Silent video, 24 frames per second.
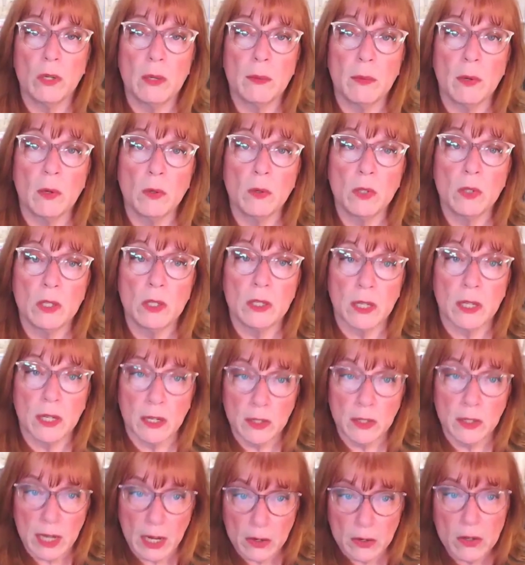emotions are,
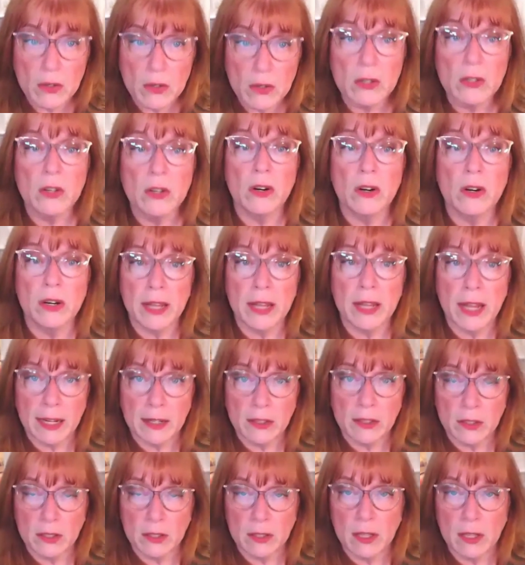now you're in your
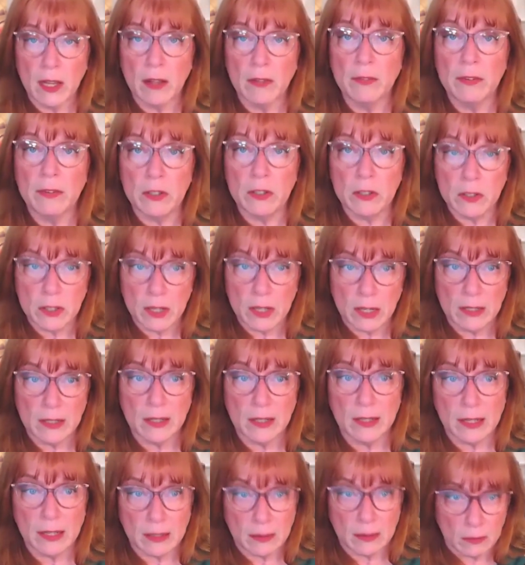unconscious self, and you're starting to
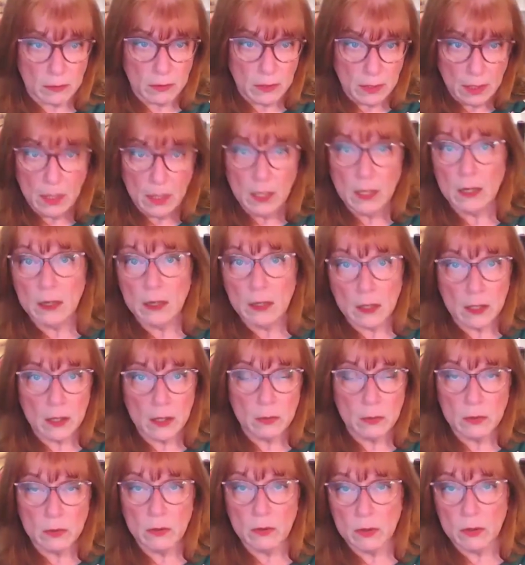like look
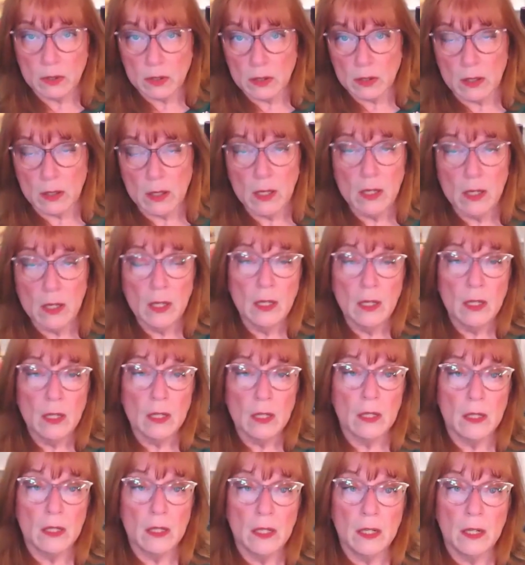through the
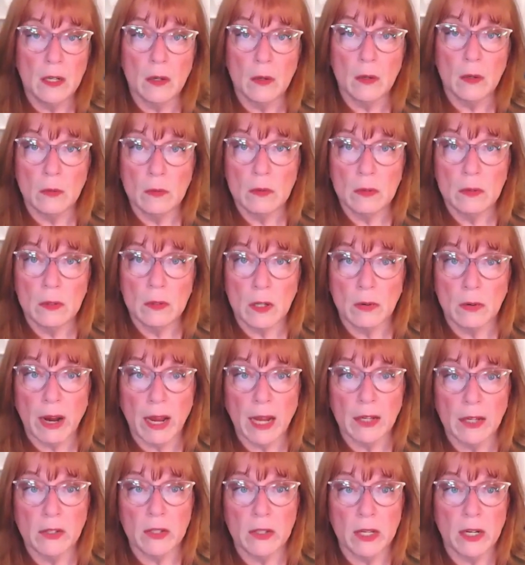
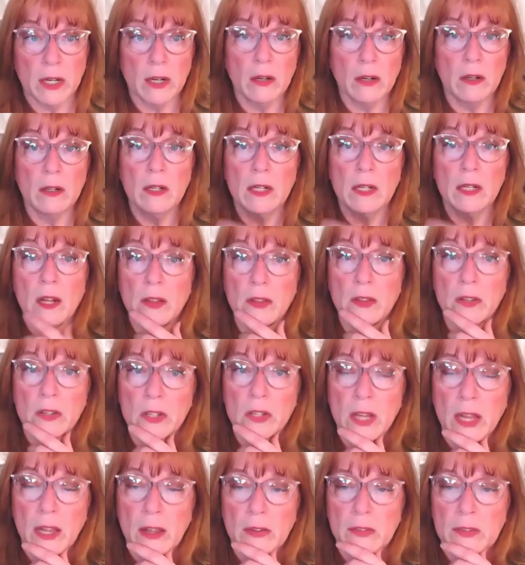garage there, and all the
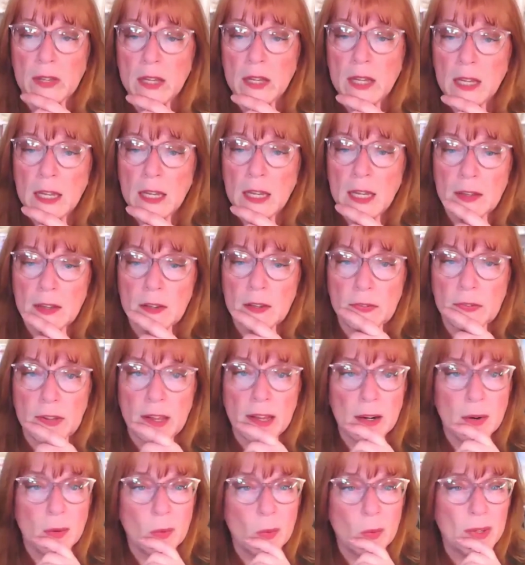shelves, to
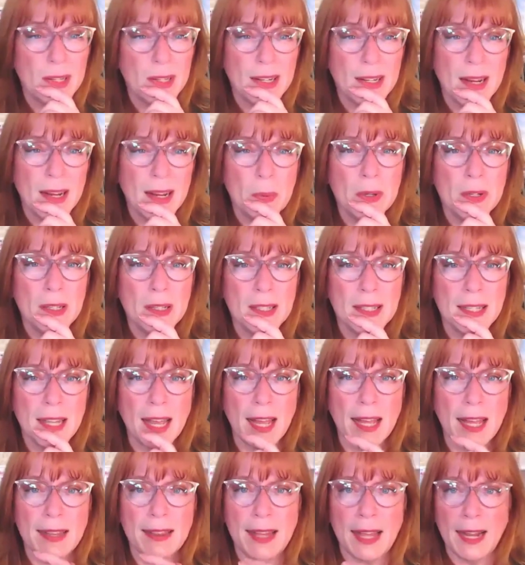find, what did I put
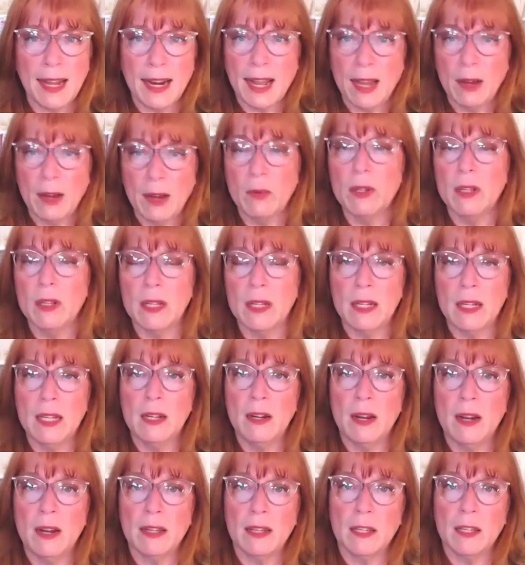aside that I really
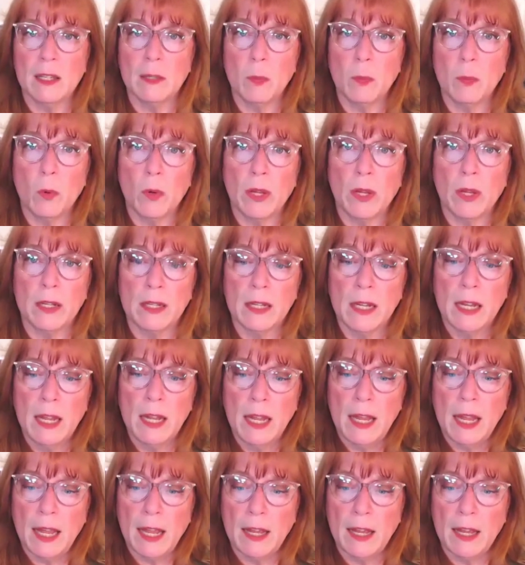need at this point?
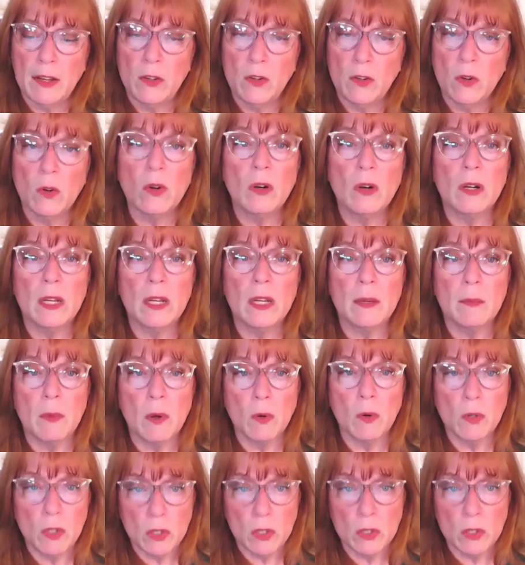And your
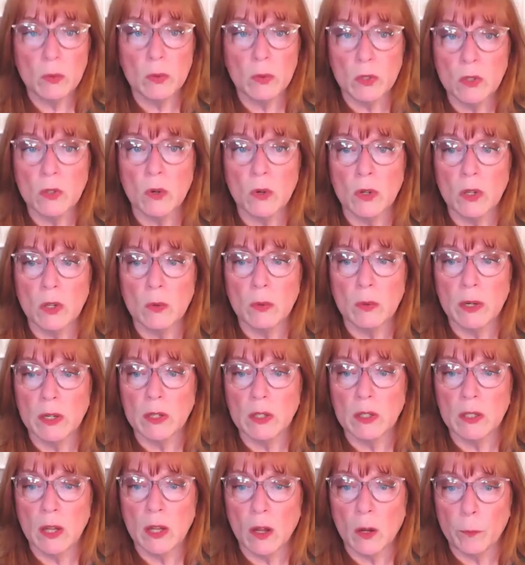emotions will show you where
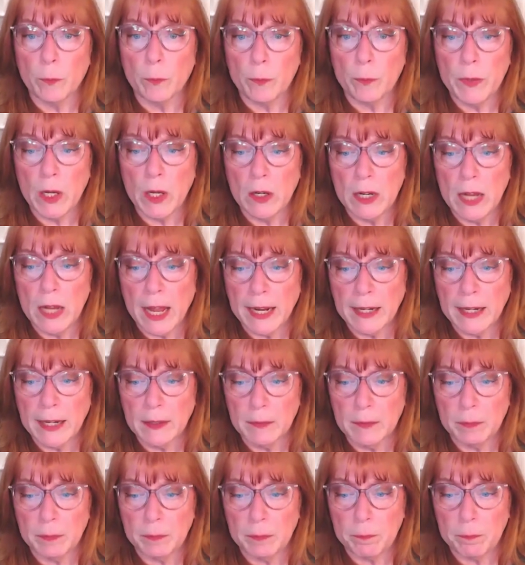to go. They're not